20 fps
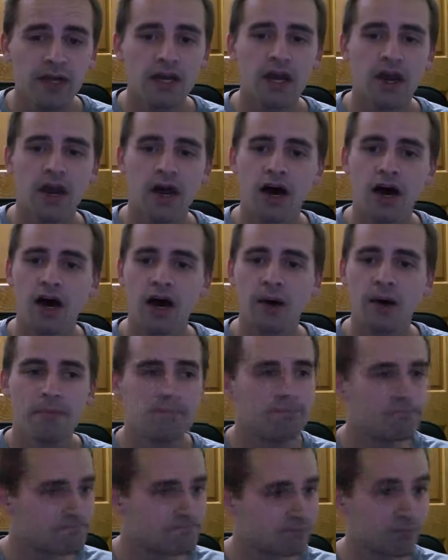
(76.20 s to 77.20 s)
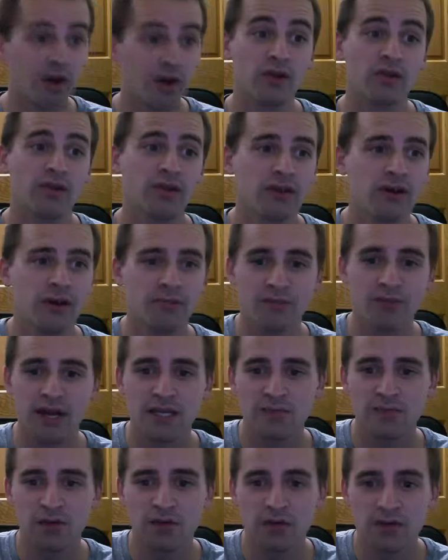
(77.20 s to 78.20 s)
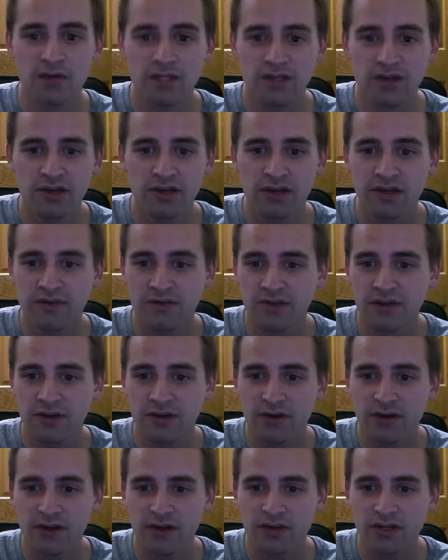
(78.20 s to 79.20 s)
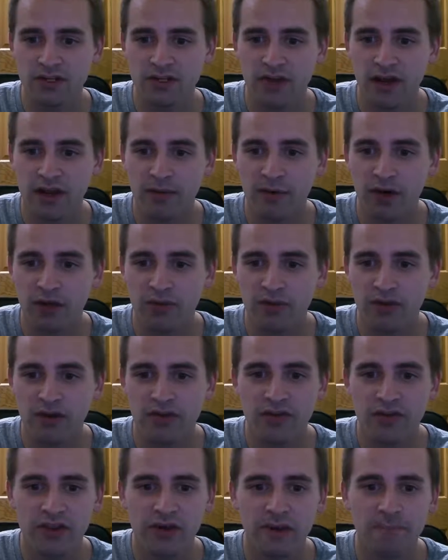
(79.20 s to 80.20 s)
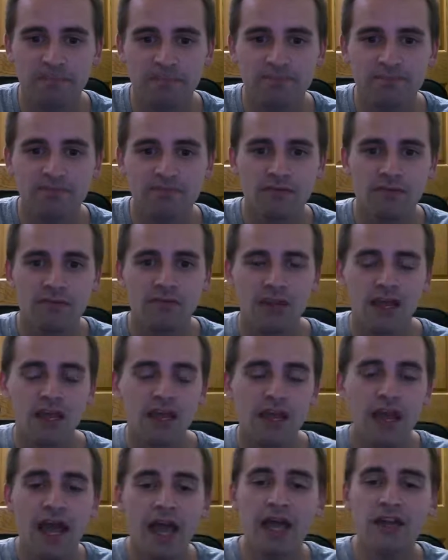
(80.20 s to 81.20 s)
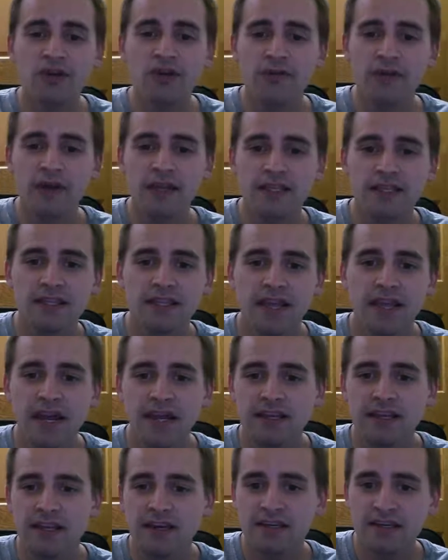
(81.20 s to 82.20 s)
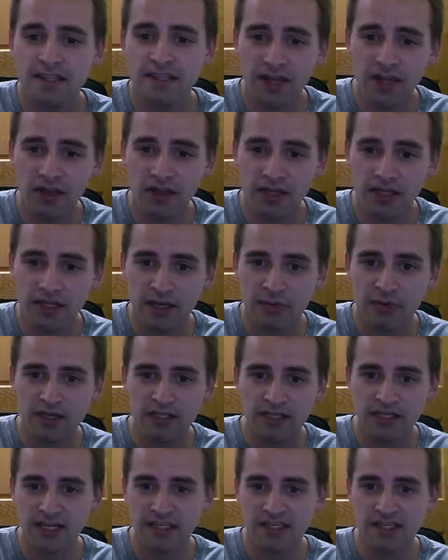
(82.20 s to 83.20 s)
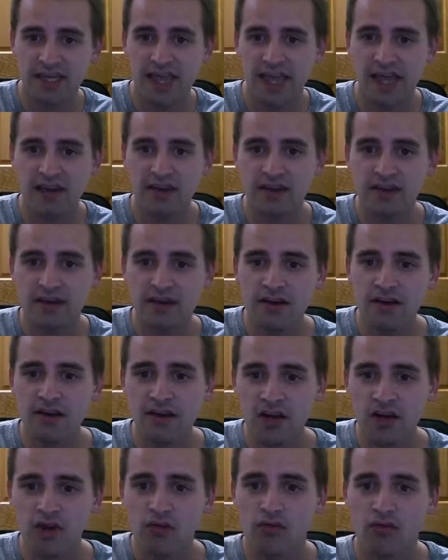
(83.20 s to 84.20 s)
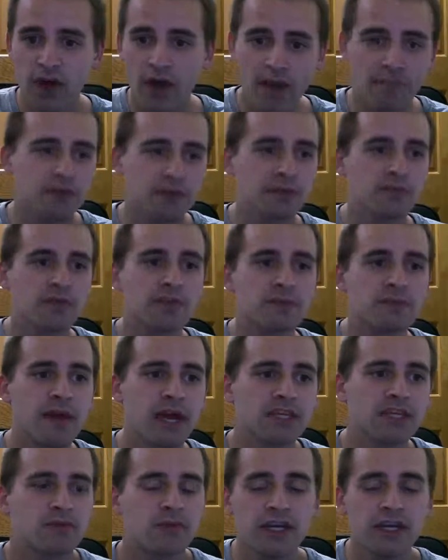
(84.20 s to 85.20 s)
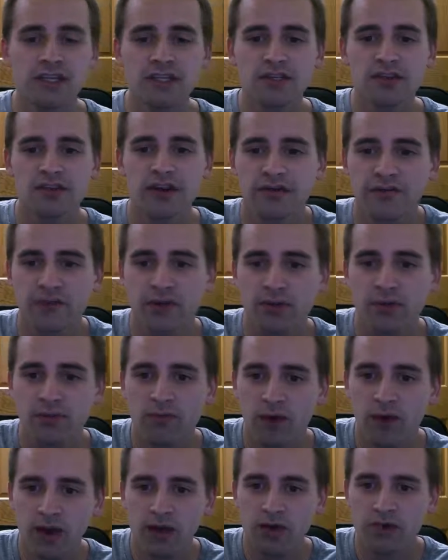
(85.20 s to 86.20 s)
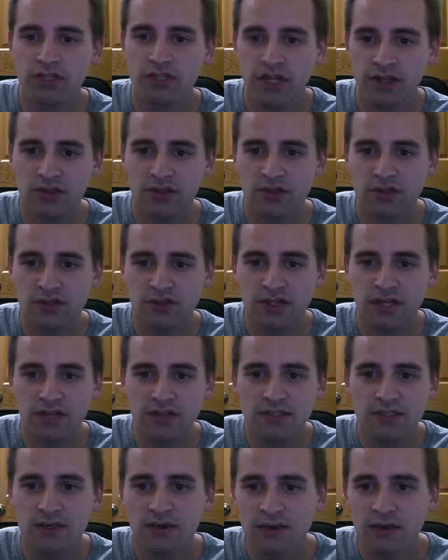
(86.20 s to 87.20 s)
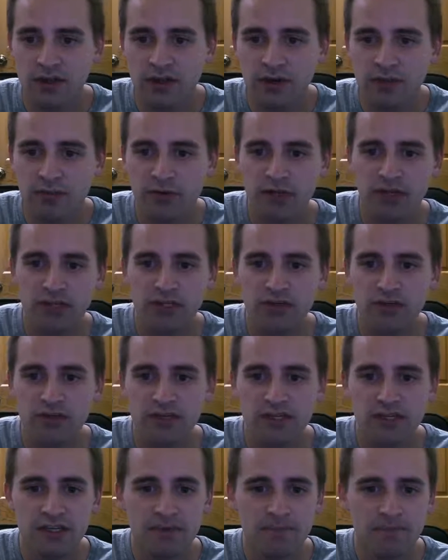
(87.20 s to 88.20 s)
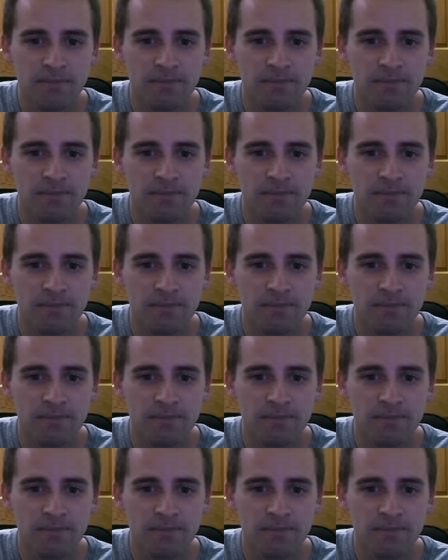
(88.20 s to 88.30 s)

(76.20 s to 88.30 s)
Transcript: Um, apparently the prize pool was good enough to uh, drag them all the way over there. And don't forget that the NASL and WCS Canada wrapped up this past weekend, so definitely want to go check those results out. They're pretty interesting.